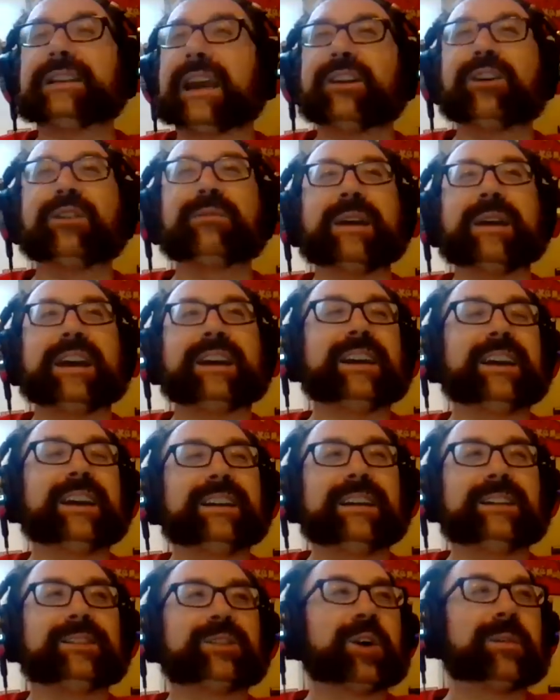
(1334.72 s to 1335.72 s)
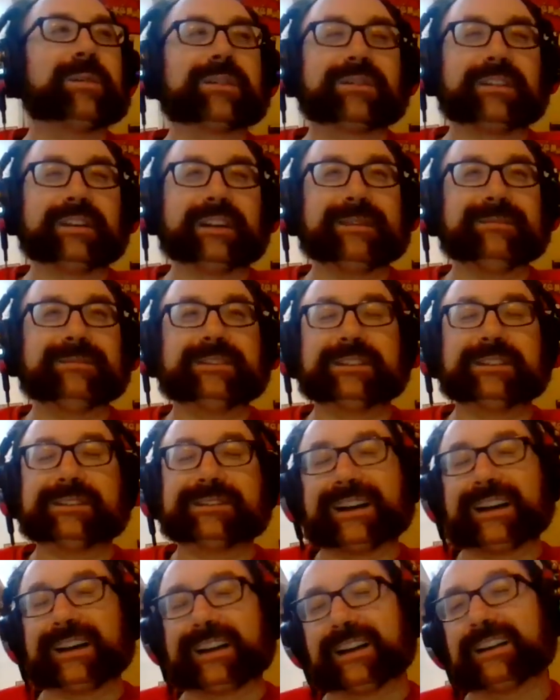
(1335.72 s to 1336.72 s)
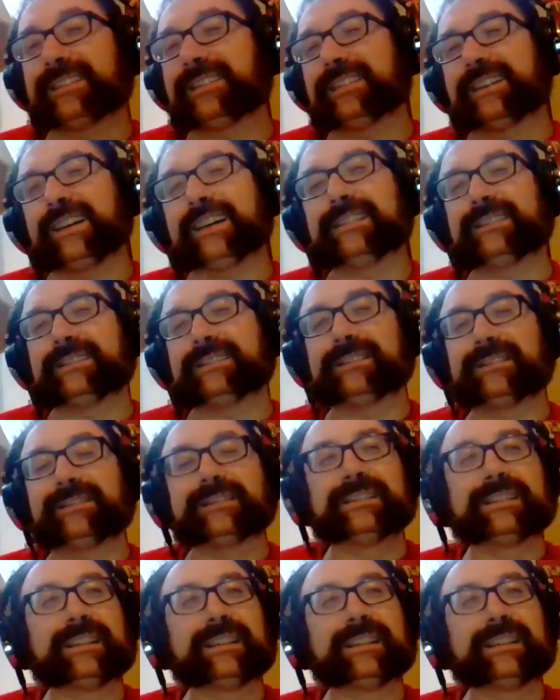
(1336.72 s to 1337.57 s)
they don't make it, it's over for them too, I guess. I don't know.